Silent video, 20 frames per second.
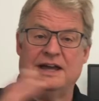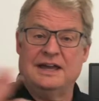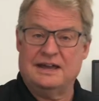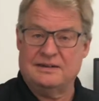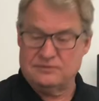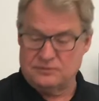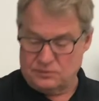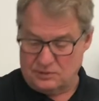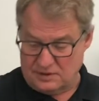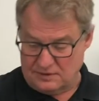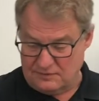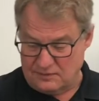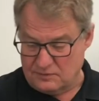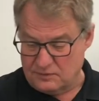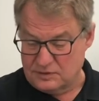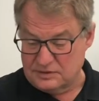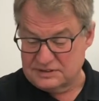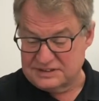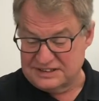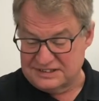have 24
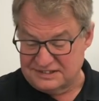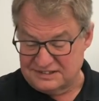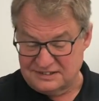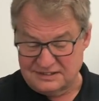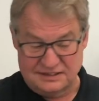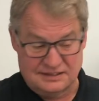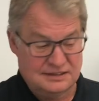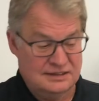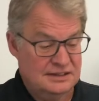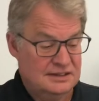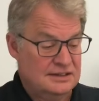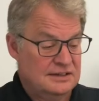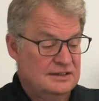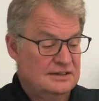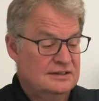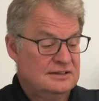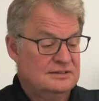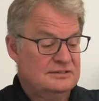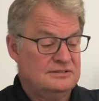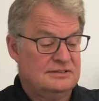volt DC.
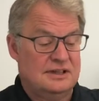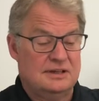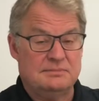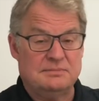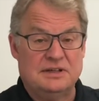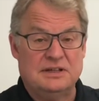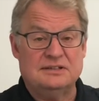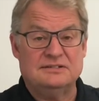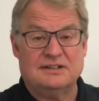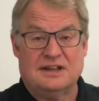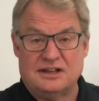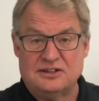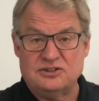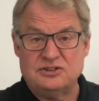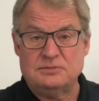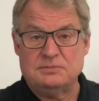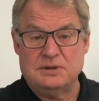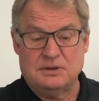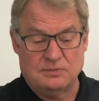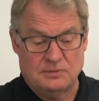So that means I
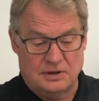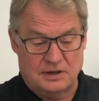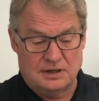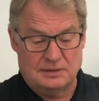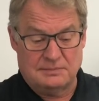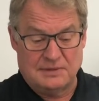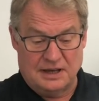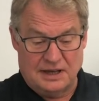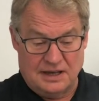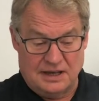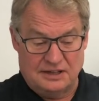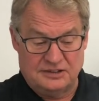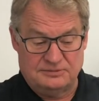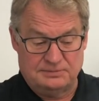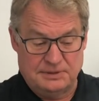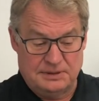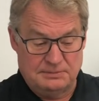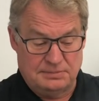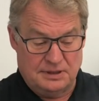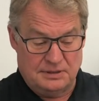should be running my
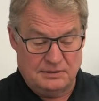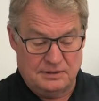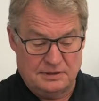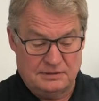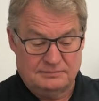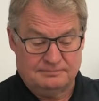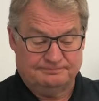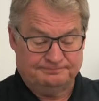high-speed blower.